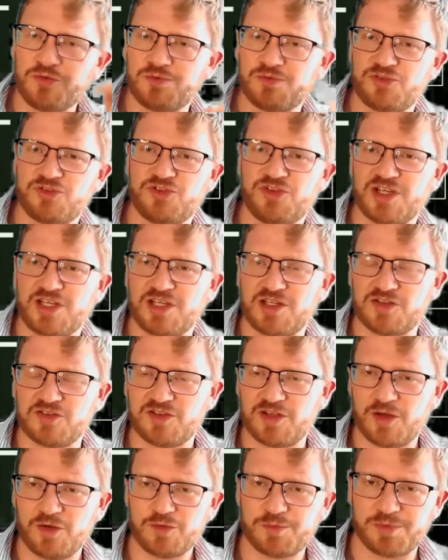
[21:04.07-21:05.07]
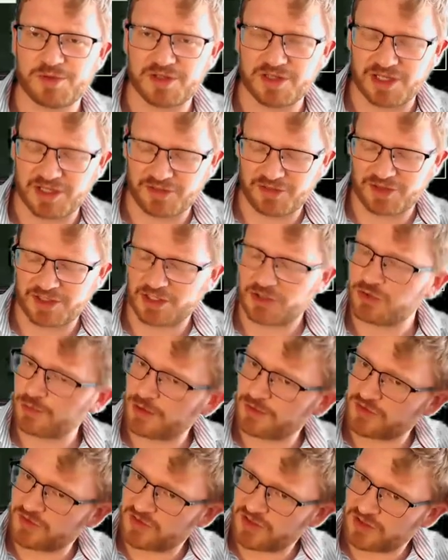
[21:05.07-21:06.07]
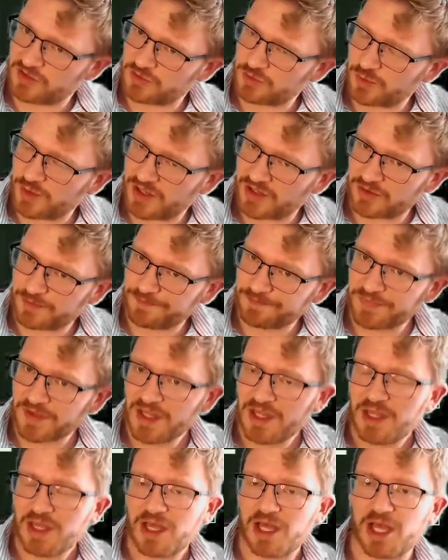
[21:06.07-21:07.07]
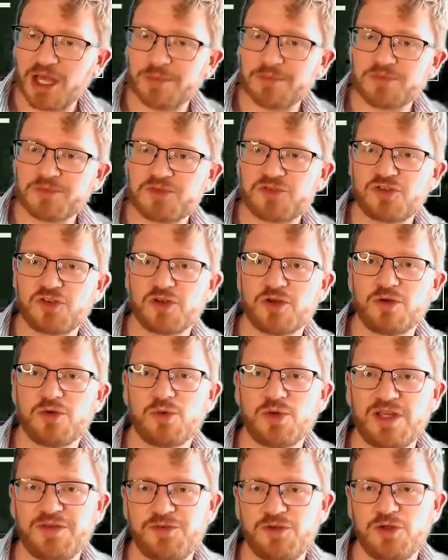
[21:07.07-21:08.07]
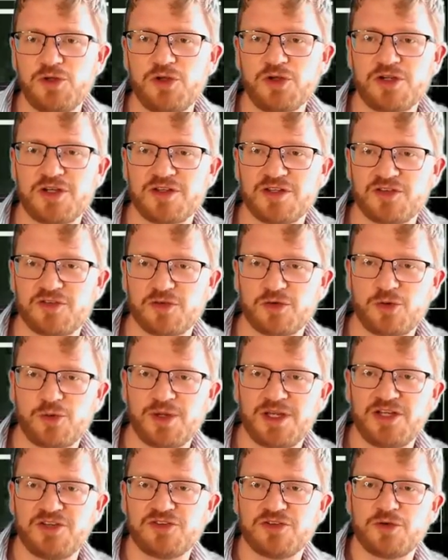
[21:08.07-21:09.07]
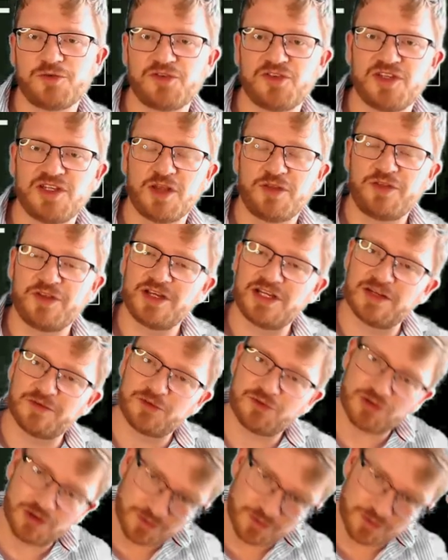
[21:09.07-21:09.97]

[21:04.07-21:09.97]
Check it yourselves, but I think that should be over c squared. So if you look at this equation, obviously nothing can ever travel